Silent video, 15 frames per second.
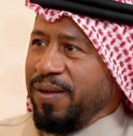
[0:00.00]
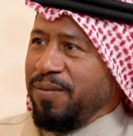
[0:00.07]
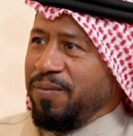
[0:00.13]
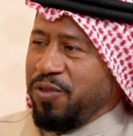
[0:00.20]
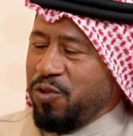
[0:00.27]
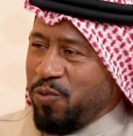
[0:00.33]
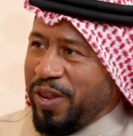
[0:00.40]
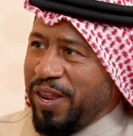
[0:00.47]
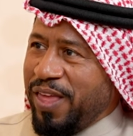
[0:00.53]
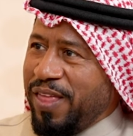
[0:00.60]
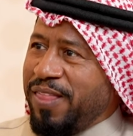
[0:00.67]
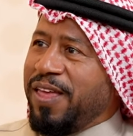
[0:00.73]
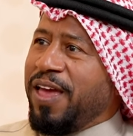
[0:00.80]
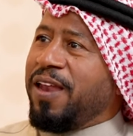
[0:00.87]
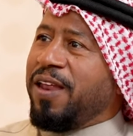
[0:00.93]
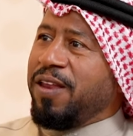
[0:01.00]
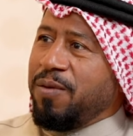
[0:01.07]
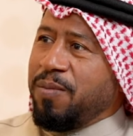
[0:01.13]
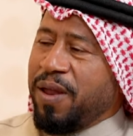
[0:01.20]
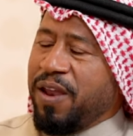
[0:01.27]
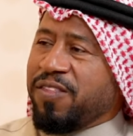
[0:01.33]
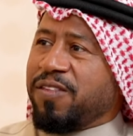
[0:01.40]
Between India and
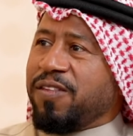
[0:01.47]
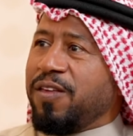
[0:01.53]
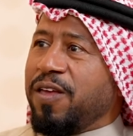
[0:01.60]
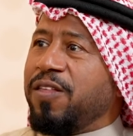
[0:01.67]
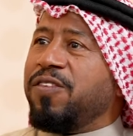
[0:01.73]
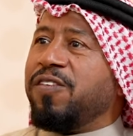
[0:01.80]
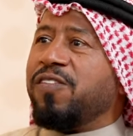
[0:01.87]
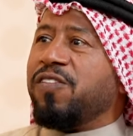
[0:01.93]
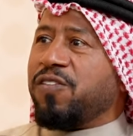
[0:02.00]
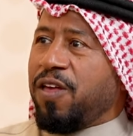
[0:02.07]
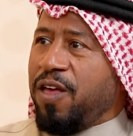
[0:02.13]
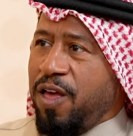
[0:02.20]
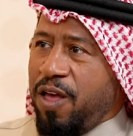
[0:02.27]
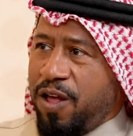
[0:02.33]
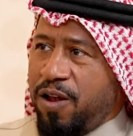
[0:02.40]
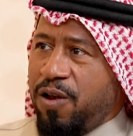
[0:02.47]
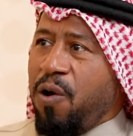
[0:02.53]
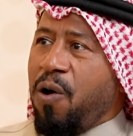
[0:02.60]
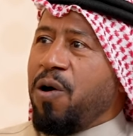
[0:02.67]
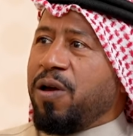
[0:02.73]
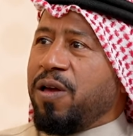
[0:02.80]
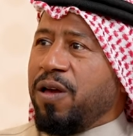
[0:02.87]
Emirates. Yeah, this is a
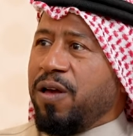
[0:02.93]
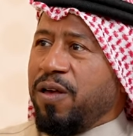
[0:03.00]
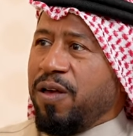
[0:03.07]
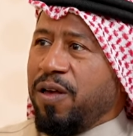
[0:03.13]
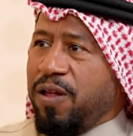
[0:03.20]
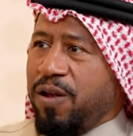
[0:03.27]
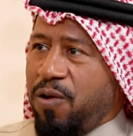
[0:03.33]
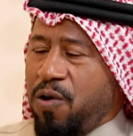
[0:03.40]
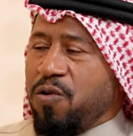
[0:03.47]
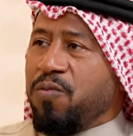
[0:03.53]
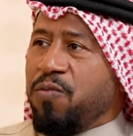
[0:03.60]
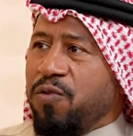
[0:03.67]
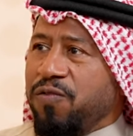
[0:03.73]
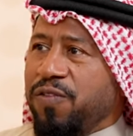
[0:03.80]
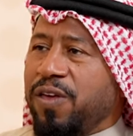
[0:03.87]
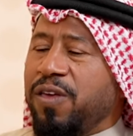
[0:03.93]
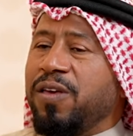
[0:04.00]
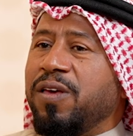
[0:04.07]
long, long movie.